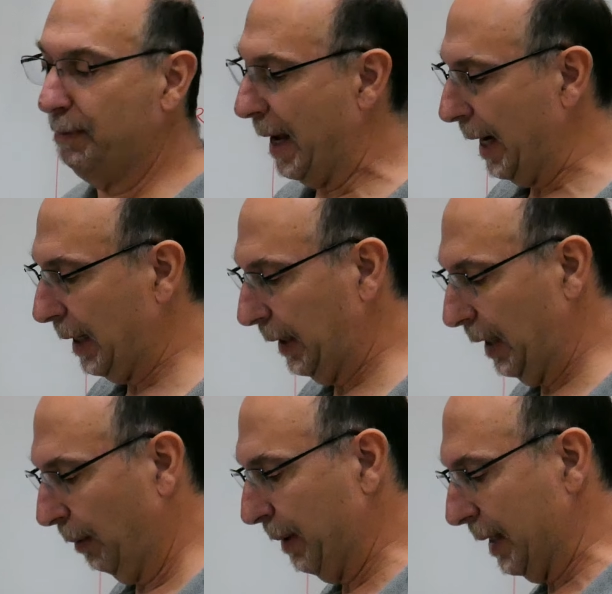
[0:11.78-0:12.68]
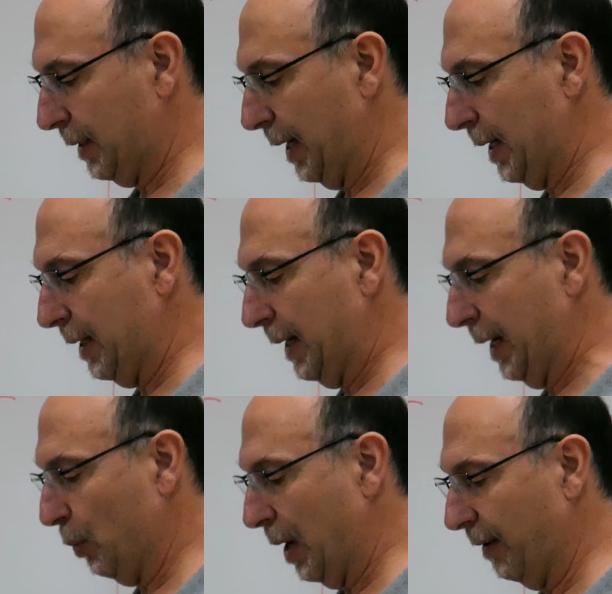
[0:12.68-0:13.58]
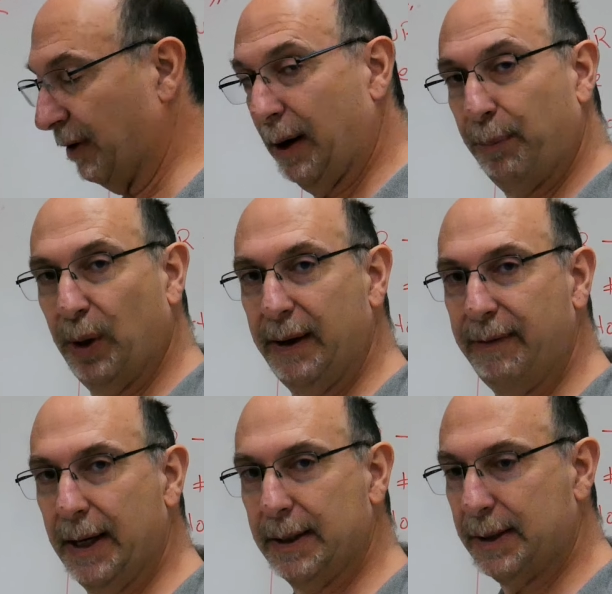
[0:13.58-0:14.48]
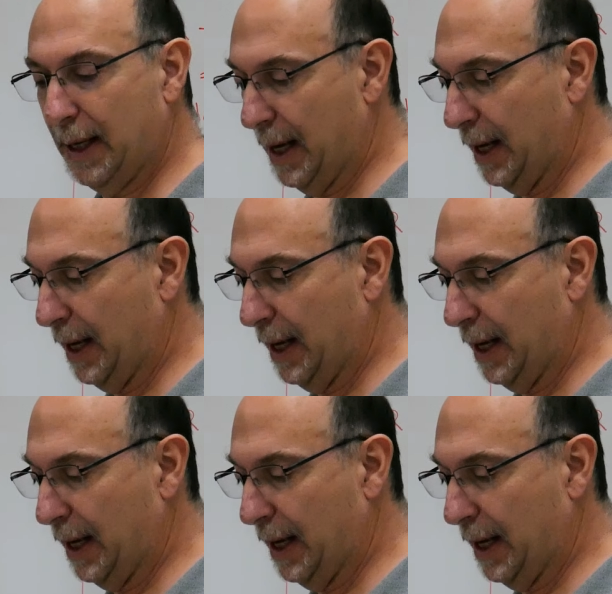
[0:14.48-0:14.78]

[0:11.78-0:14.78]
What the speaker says: back a little bit in one of our previous